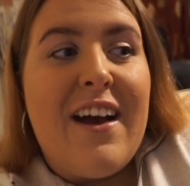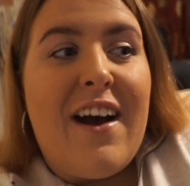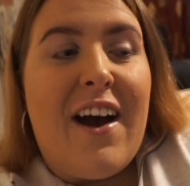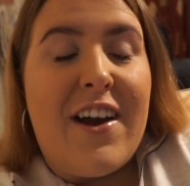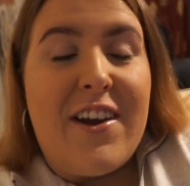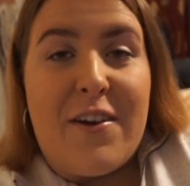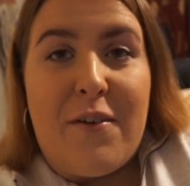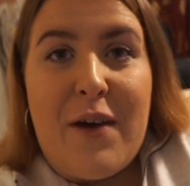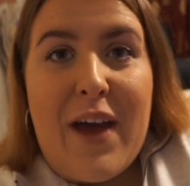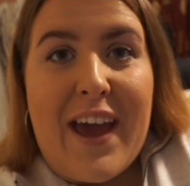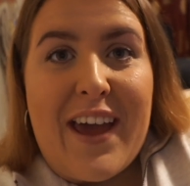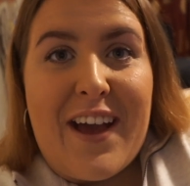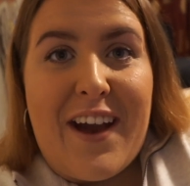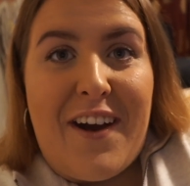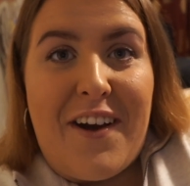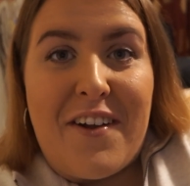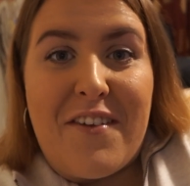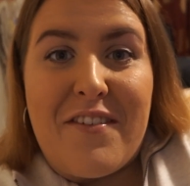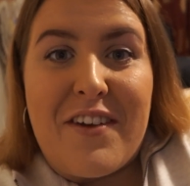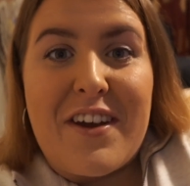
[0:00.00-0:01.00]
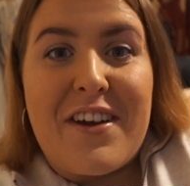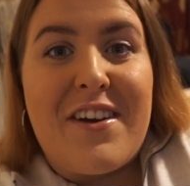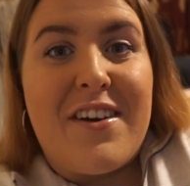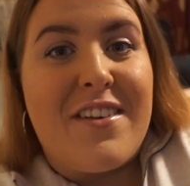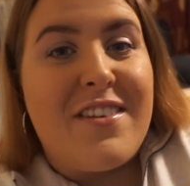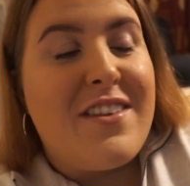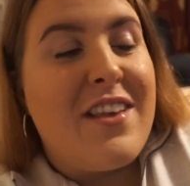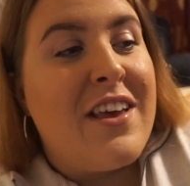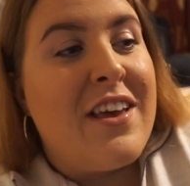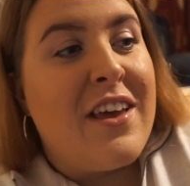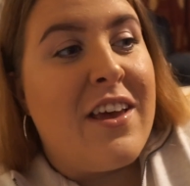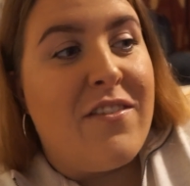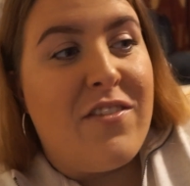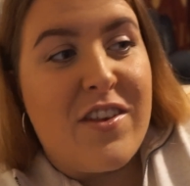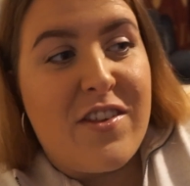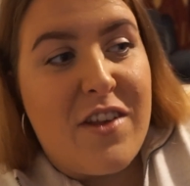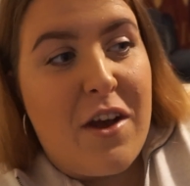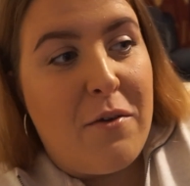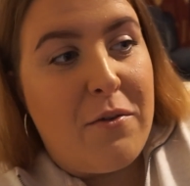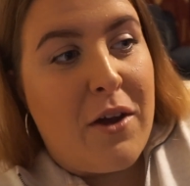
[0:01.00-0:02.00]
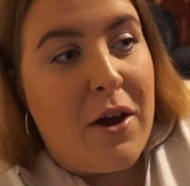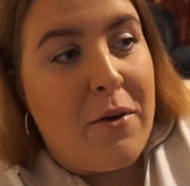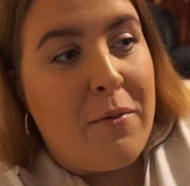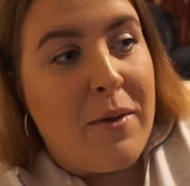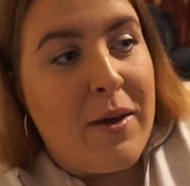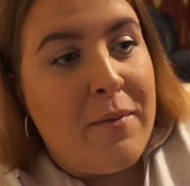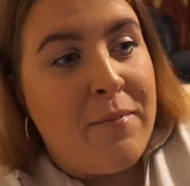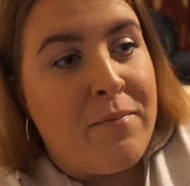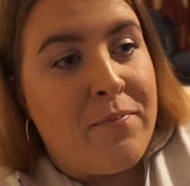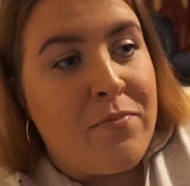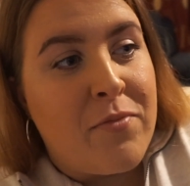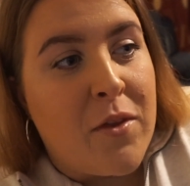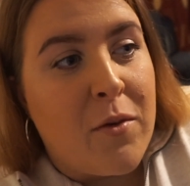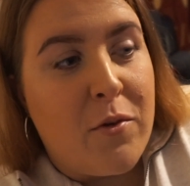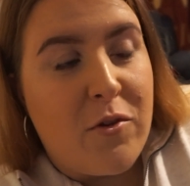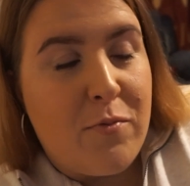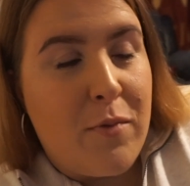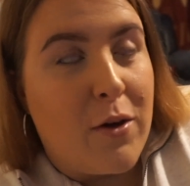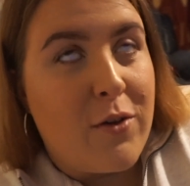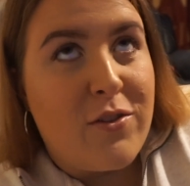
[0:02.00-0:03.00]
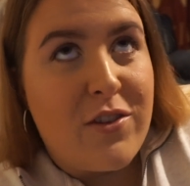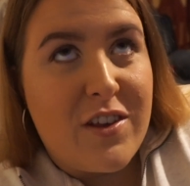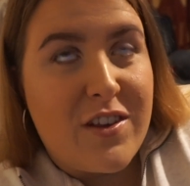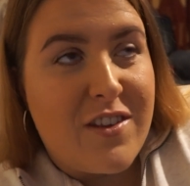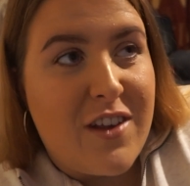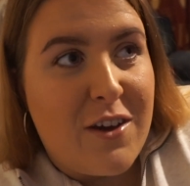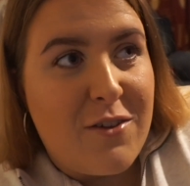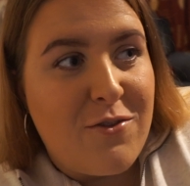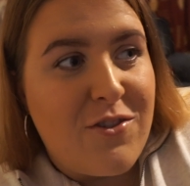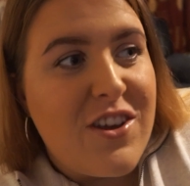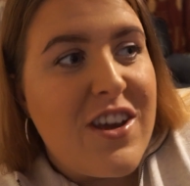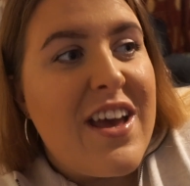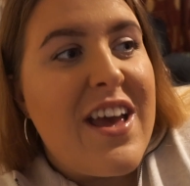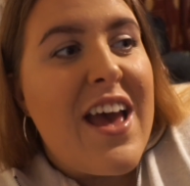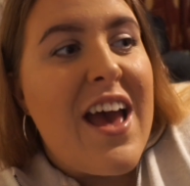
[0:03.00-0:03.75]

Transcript: I don't hate all of it because if you don't know me, which most of you don't,